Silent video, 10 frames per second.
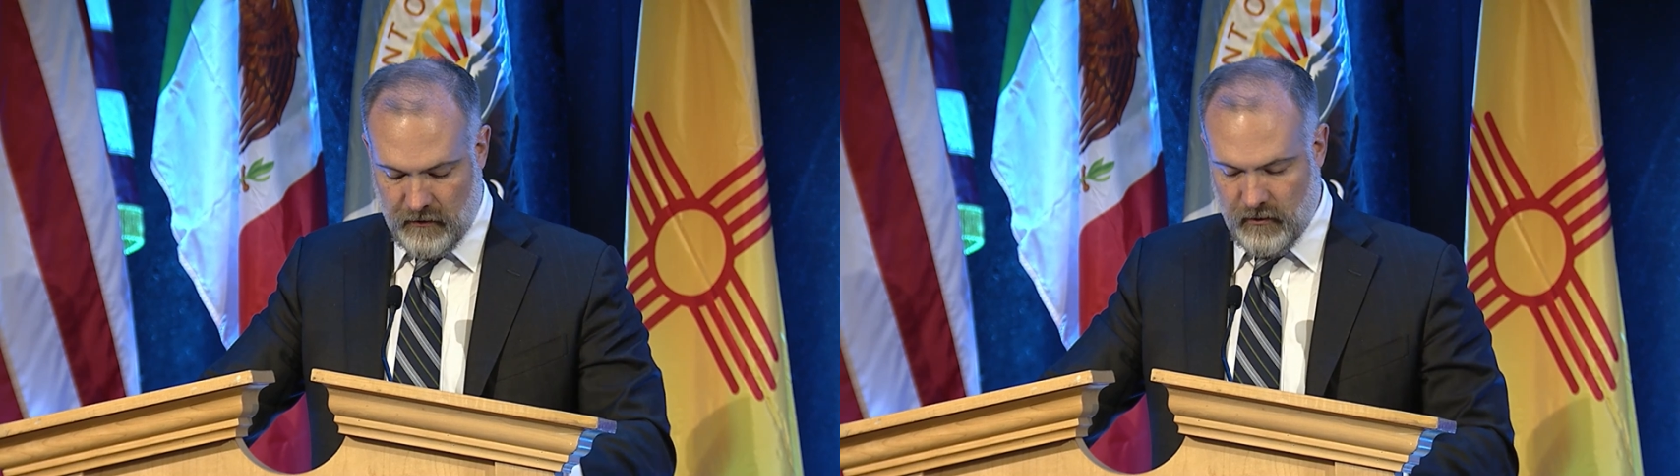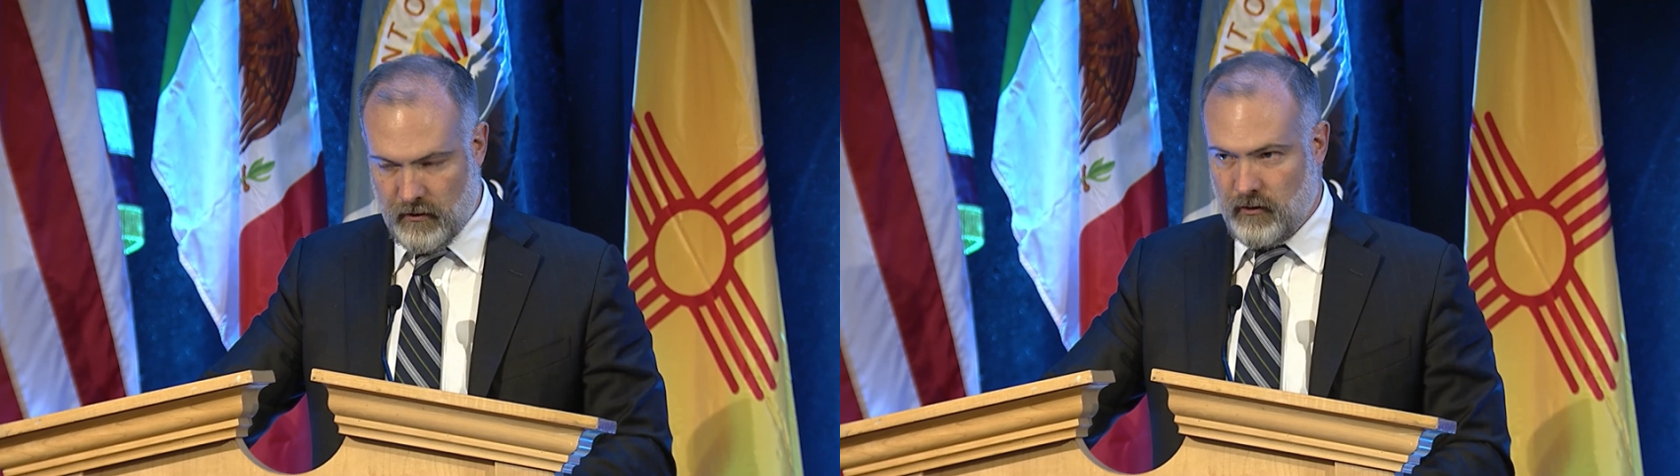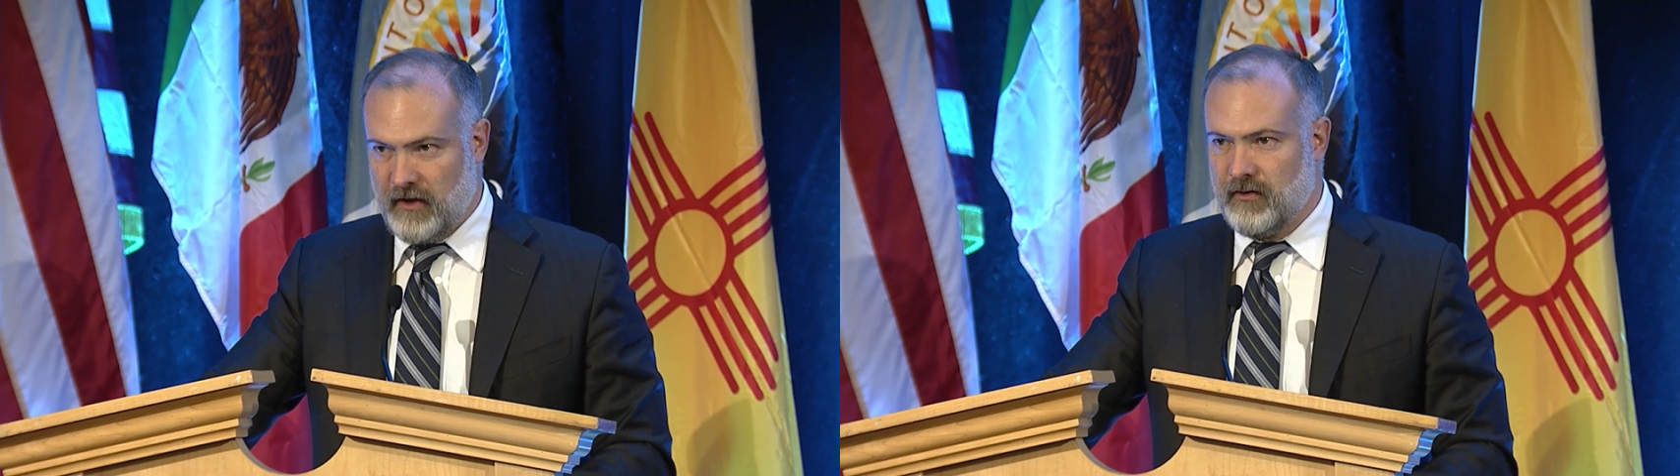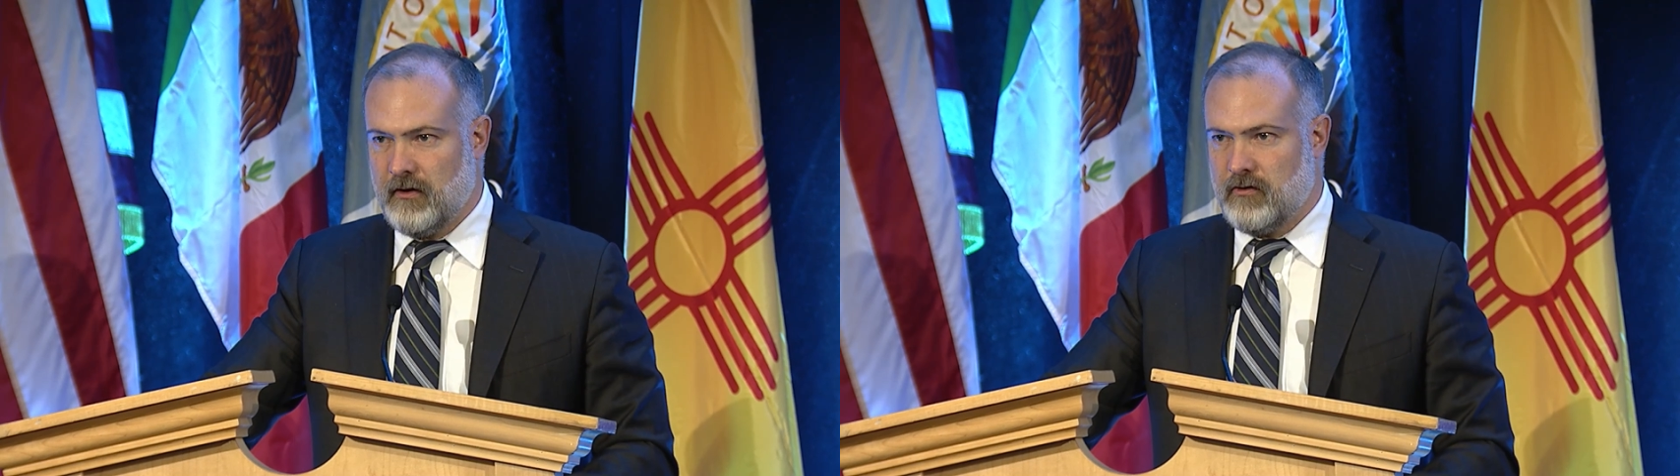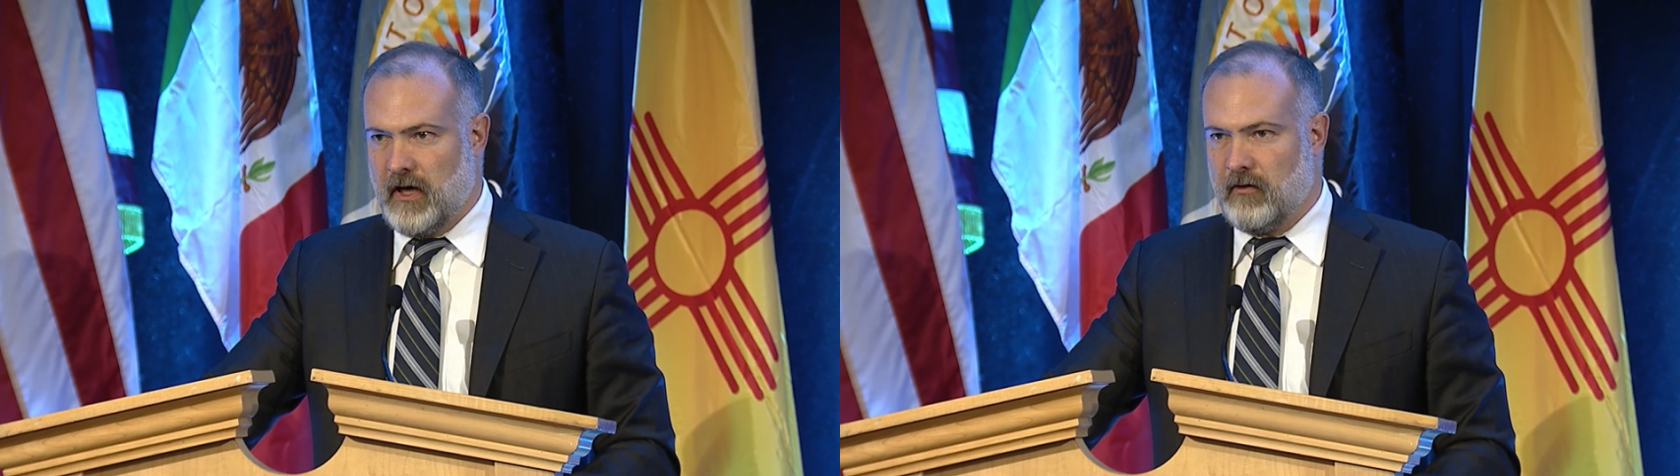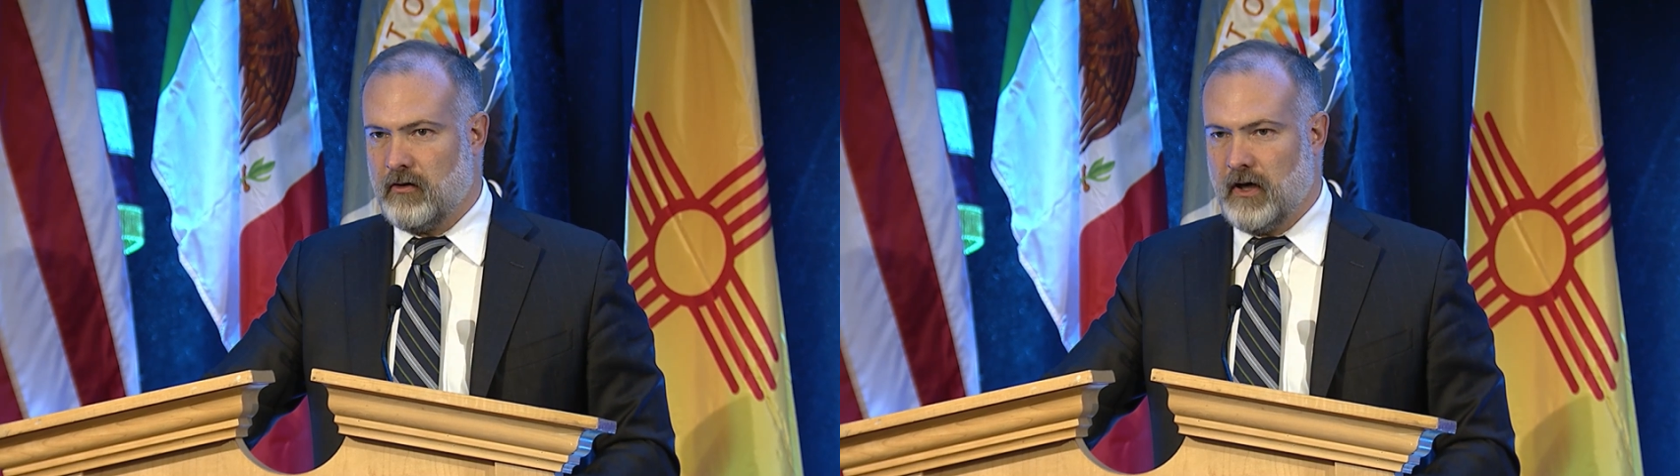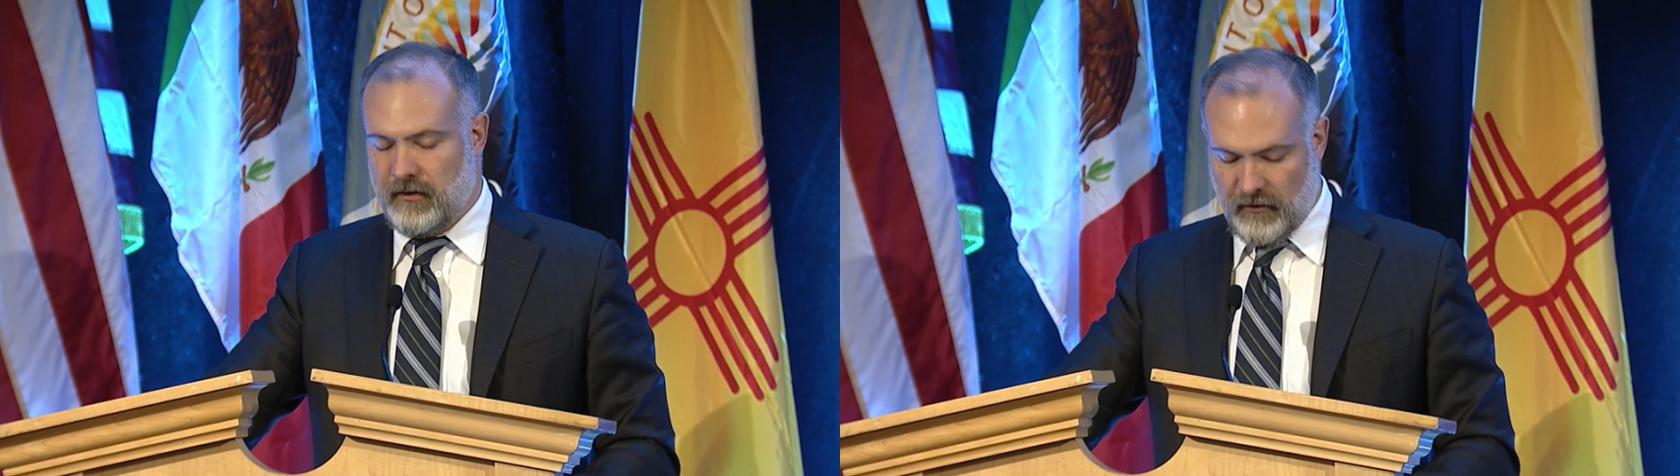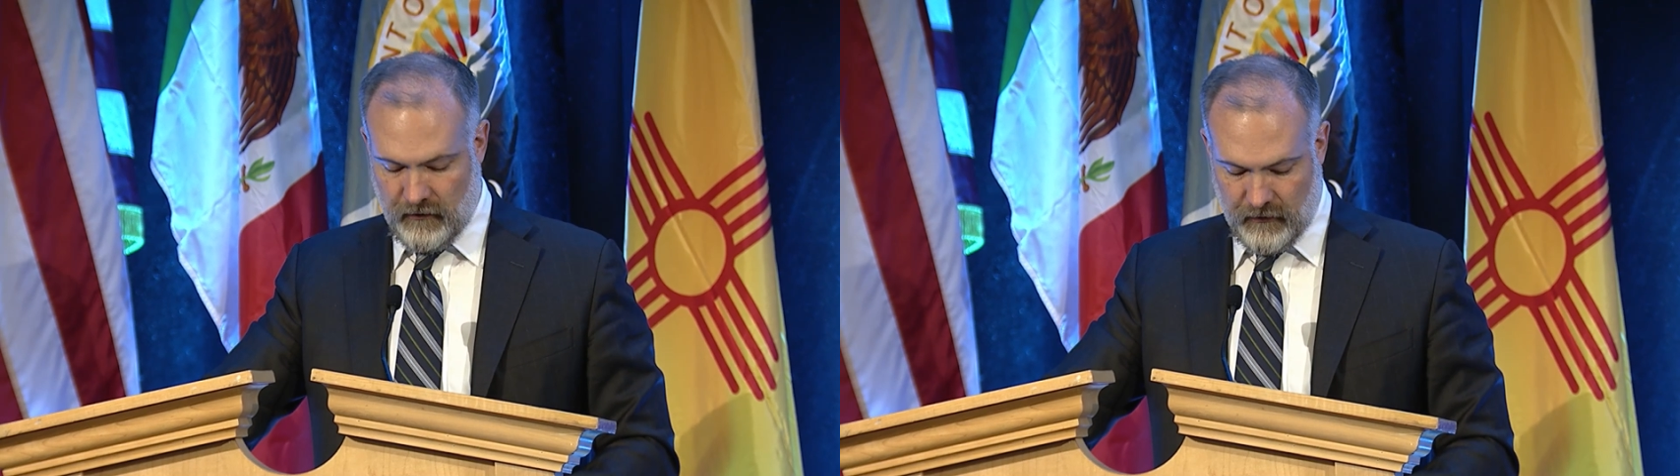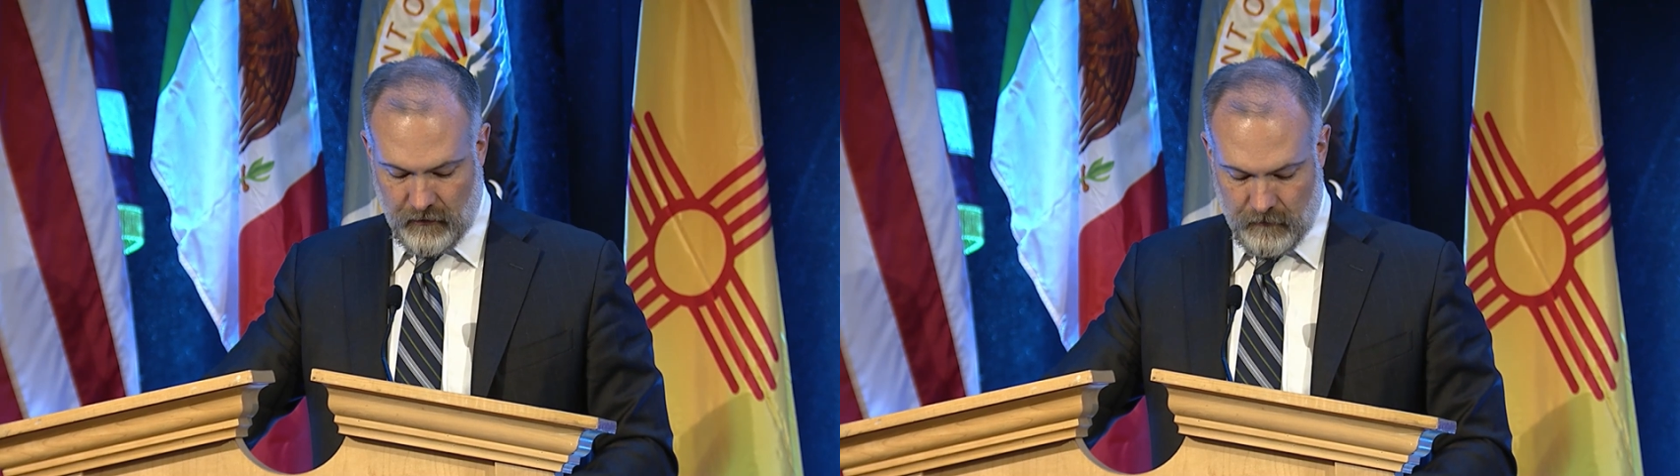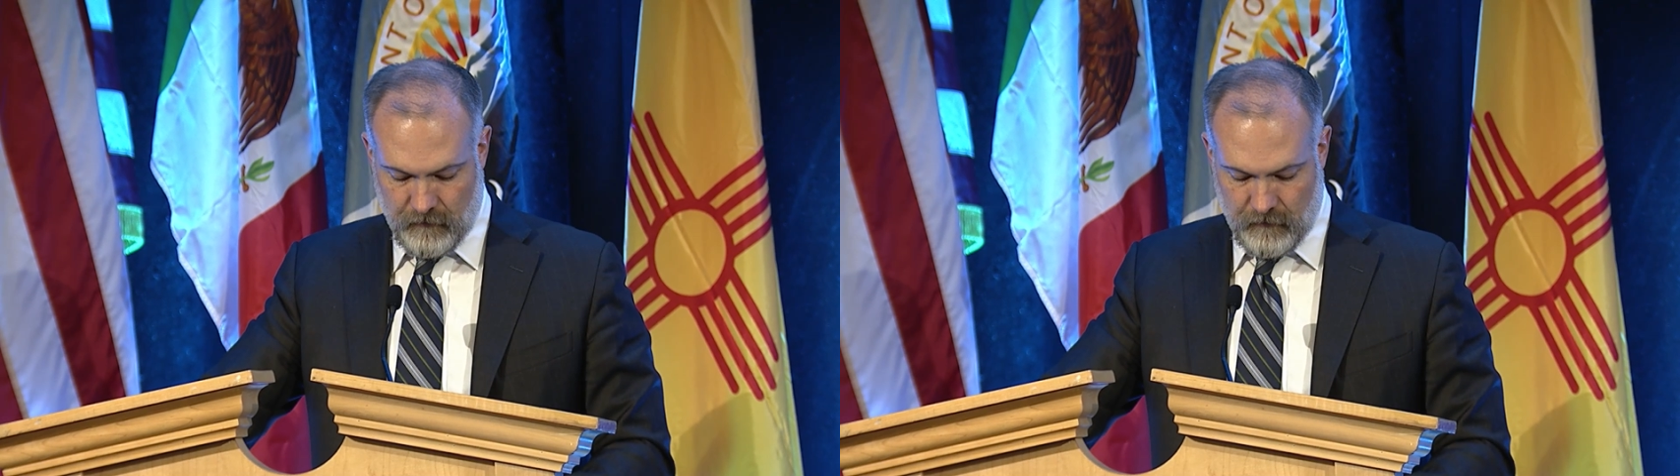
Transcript: to address the drought crisis.